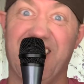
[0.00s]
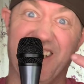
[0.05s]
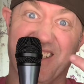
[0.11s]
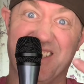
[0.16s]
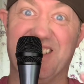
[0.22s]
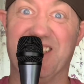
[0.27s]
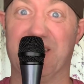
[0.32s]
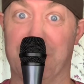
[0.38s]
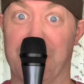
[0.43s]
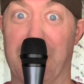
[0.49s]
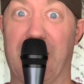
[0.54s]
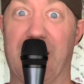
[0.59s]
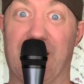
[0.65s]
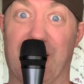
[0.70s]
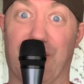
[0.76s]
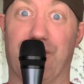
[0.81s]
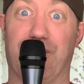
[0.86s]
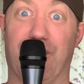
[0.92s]
is this
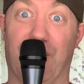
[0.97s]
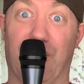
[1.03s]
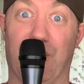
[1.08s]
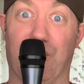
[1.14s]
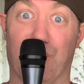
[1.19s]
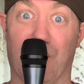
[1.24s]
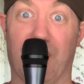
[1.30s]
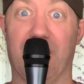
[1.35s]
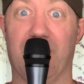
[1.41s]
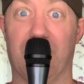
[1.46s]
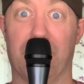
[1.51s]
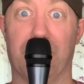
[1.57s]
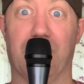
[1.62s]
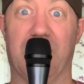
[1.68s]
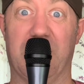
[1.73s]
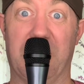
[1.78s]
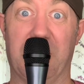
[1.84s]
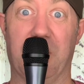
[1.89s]
microphone right up
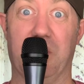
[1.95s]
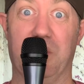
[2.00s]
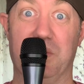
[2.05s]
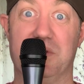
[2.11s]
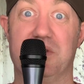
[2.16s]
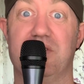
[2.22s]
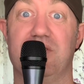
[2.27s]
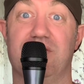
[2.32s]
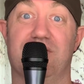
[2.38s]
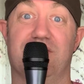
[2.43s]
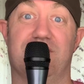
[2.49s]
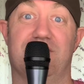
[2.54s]
my nose.